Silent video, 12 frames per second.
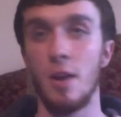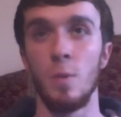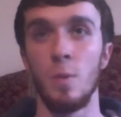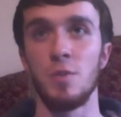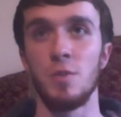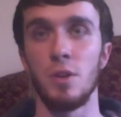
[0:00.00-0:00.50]

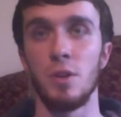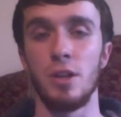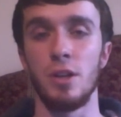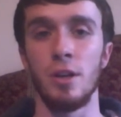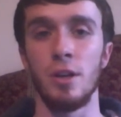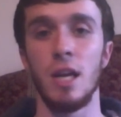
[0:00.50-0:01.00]
He's really
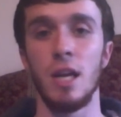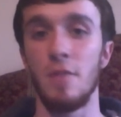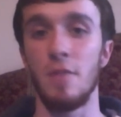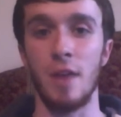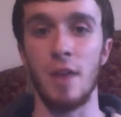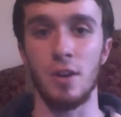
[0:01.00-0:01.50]
good. If
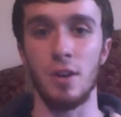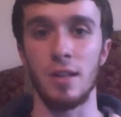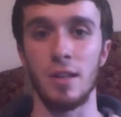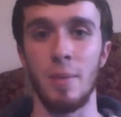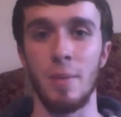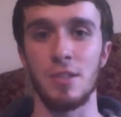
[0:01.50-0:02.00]
you have dark and
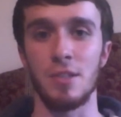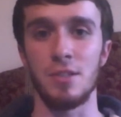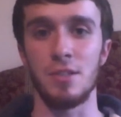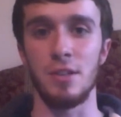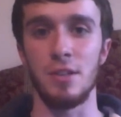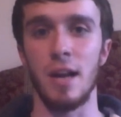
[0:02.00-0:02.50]
light monsters
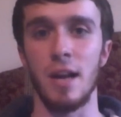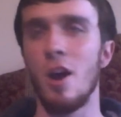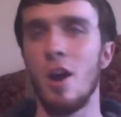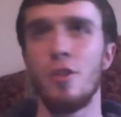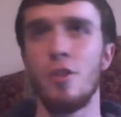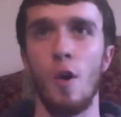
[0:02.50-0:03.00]
in your deck,
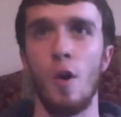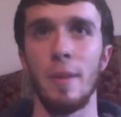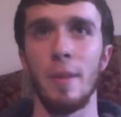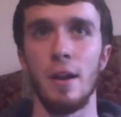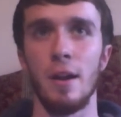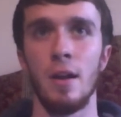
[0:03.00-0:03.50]
throw him
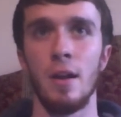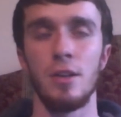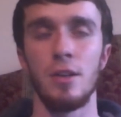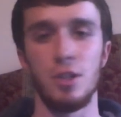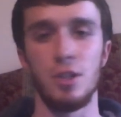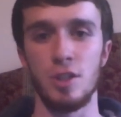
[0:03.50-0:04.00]
in there,
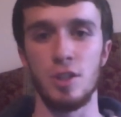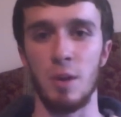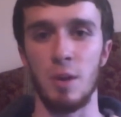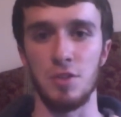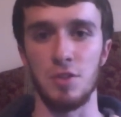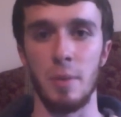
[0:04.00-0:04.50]
because you can just
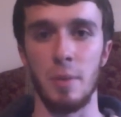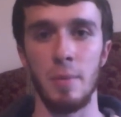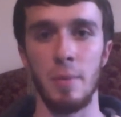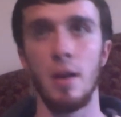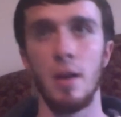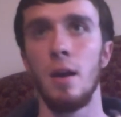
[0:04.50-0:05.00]
special summon
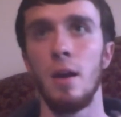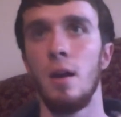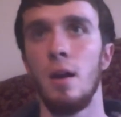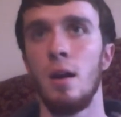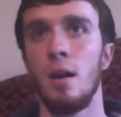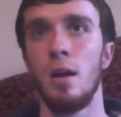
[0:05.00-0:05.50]
him.
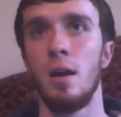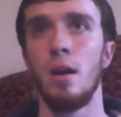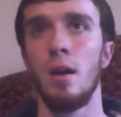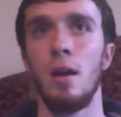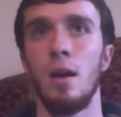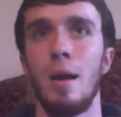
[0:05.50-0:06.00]

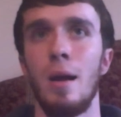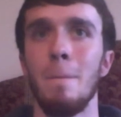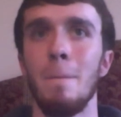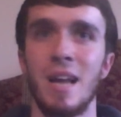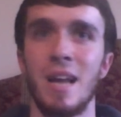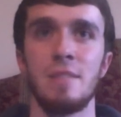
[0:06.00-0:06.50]
Blast